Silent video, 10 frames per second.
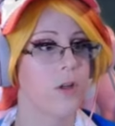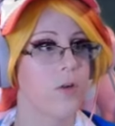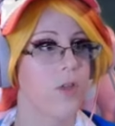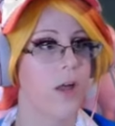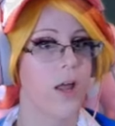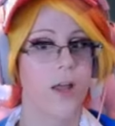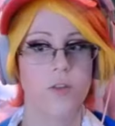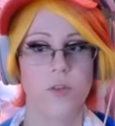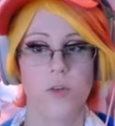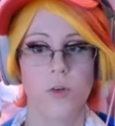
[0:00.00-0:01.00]
here that I
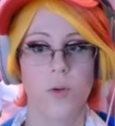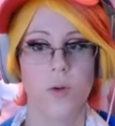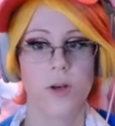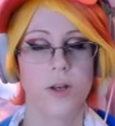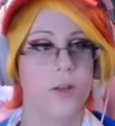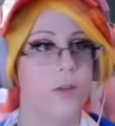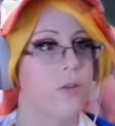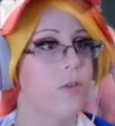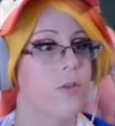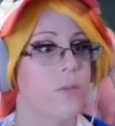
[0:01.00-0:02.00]
just don't know what it is.